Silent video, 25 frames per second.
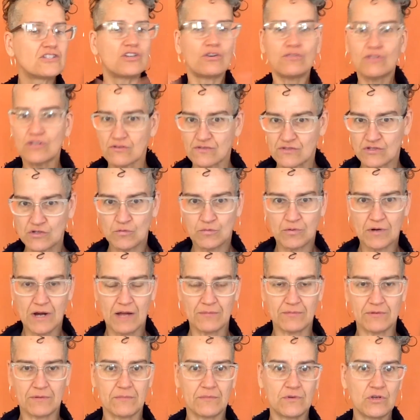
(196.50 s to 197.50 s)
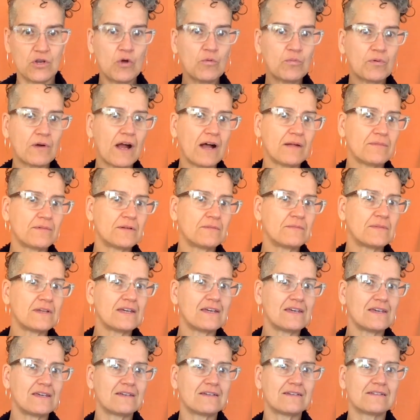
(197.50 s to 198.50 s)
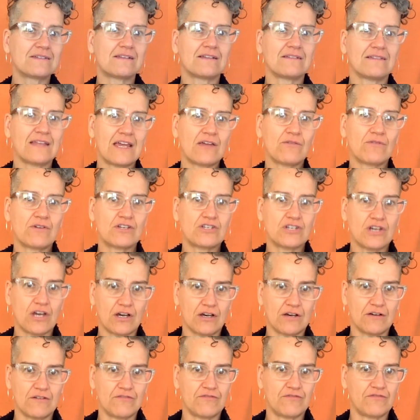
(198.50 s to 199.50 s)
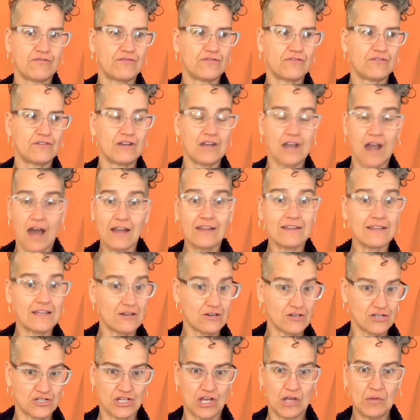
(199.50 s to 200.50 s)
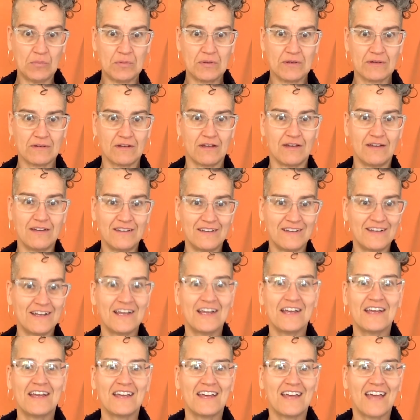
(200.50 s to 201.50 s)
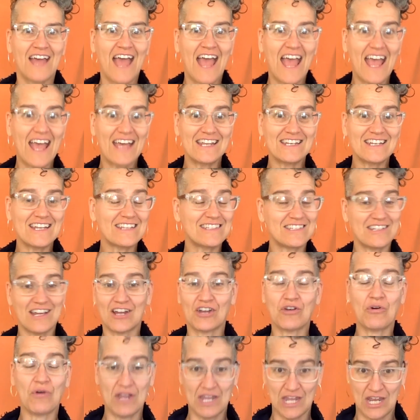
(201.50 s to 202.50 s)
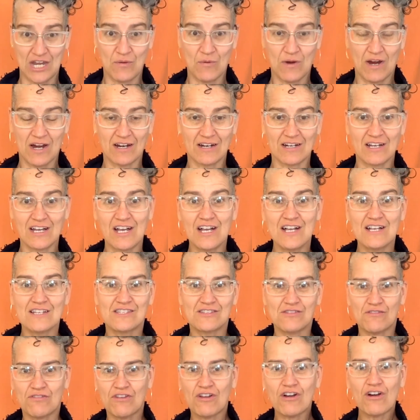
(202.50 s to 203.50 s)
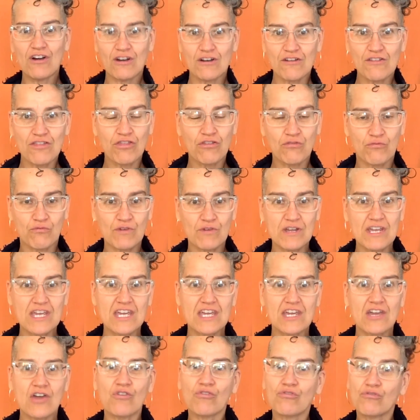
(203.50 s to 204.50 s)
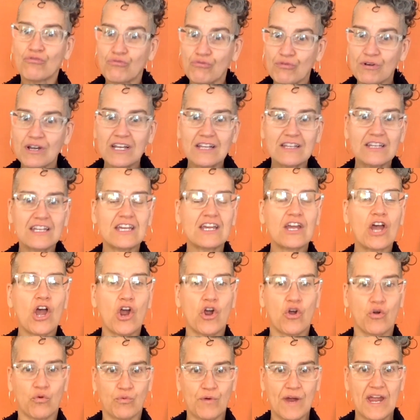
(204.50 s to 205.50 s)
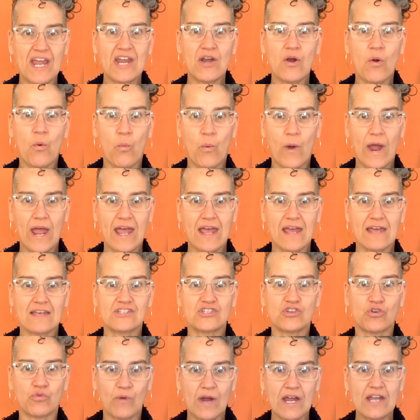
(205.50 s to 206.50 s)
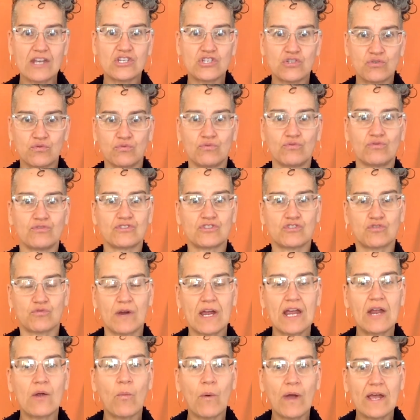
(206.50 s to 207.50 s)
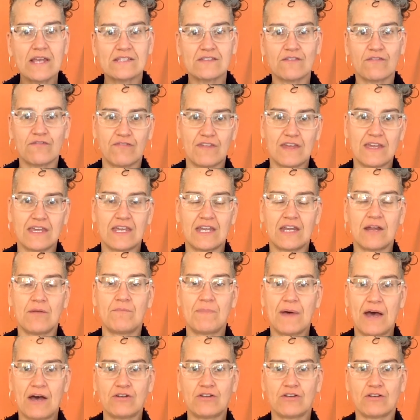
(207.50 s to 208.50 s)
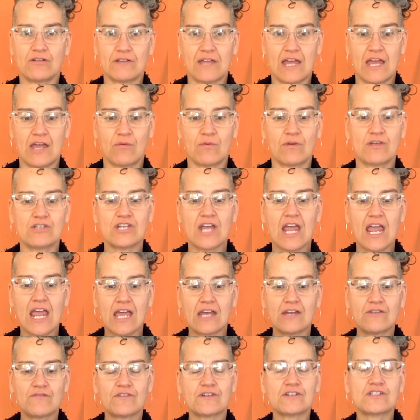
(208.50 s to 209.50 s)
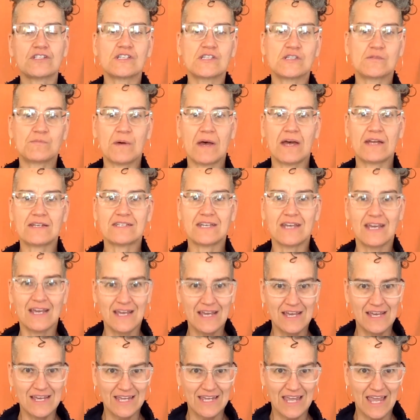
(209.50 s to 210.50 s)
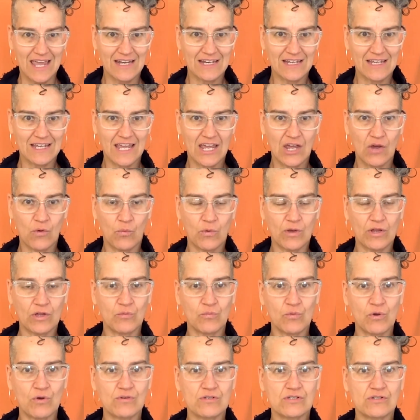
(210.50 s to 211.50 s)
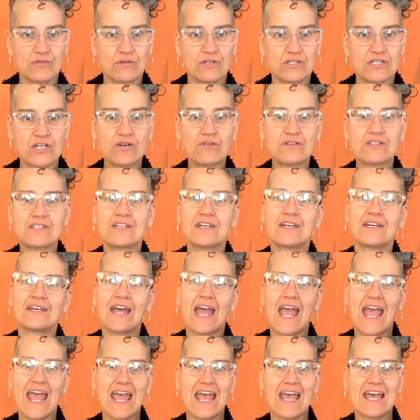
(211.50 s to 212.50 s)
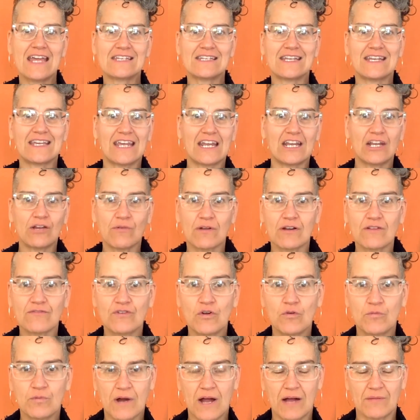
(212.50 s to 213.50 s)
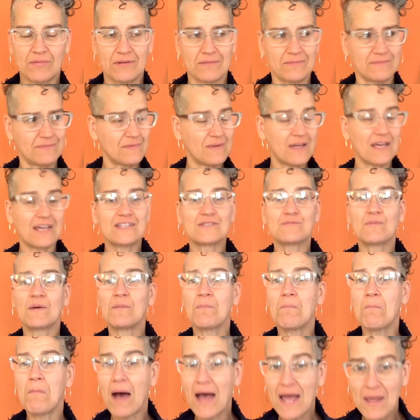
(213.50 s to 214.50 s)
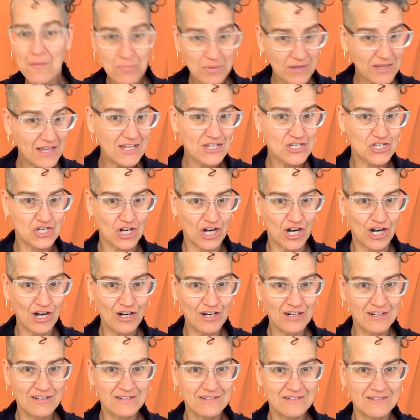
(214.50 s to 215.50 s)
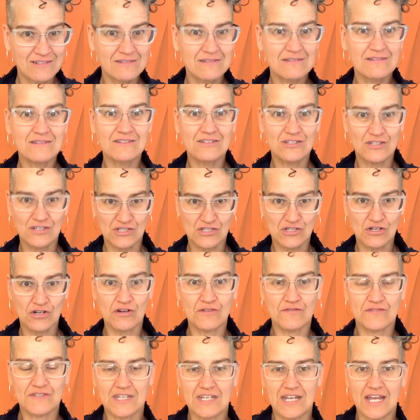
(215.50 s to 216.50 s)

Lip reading: Don't use no problem. No problem is language of non-leadership and it's not going anywhere. So there are 3 really great ways, great tools, great ways of thinking about your language. And versus but, can and can't, will and won't, do and don't, and getting rid of no problem. It's been my pleasure to serve